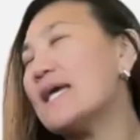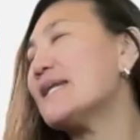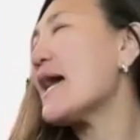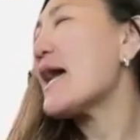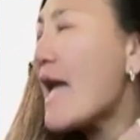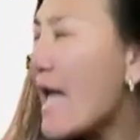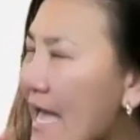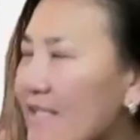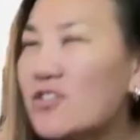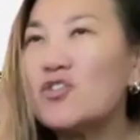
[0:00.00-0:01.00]
it
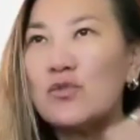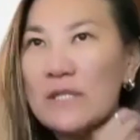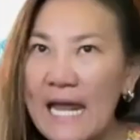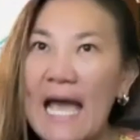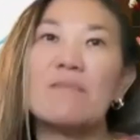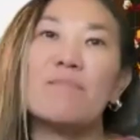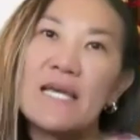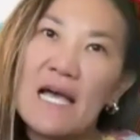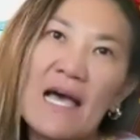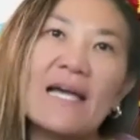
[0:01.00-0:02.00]
has to lag
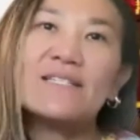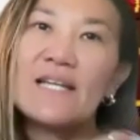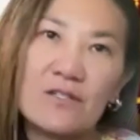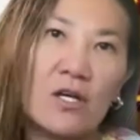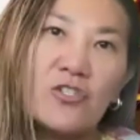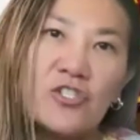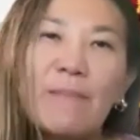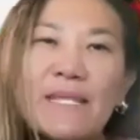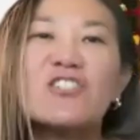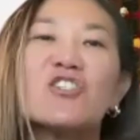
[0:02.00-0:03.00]
behind technology.
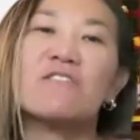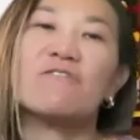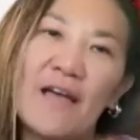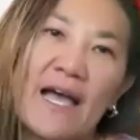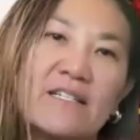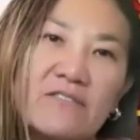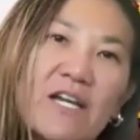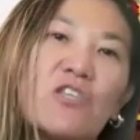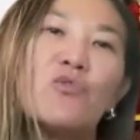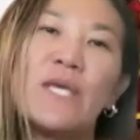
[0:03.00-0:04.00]
I mean, that's just a fact,
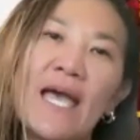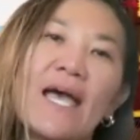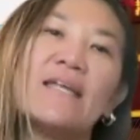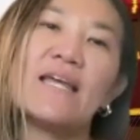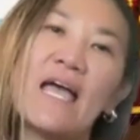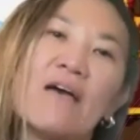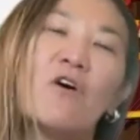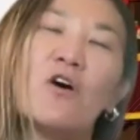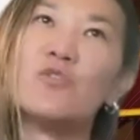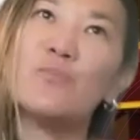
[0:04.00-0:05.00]
right? You can't
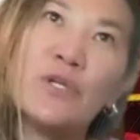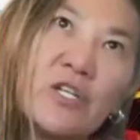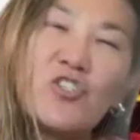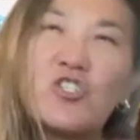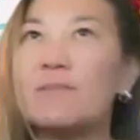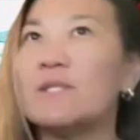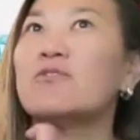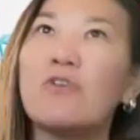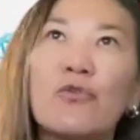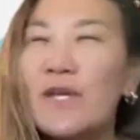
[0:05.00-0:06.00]
have entrepreneurship
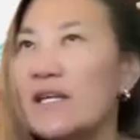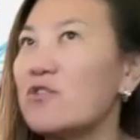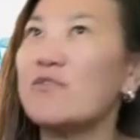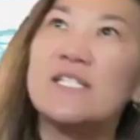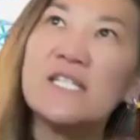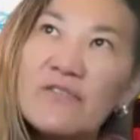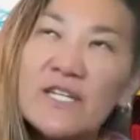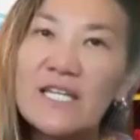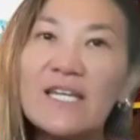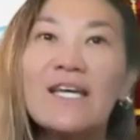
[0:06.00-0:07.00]
and growth and
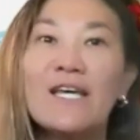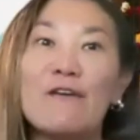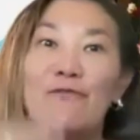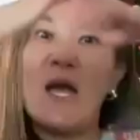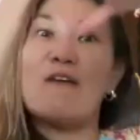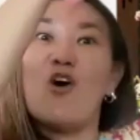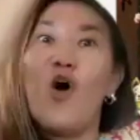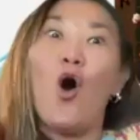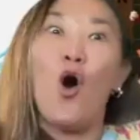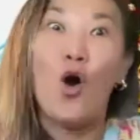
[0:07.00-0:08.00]
creativity if you have
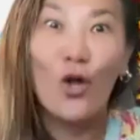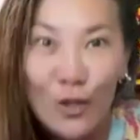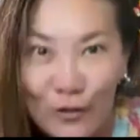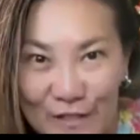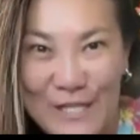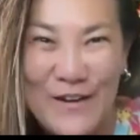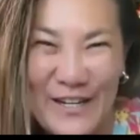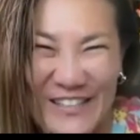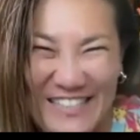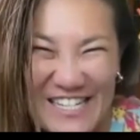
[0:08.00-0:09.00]
all of these
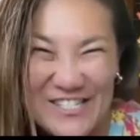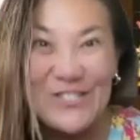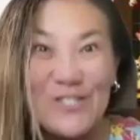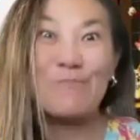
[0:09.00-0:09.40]
regulations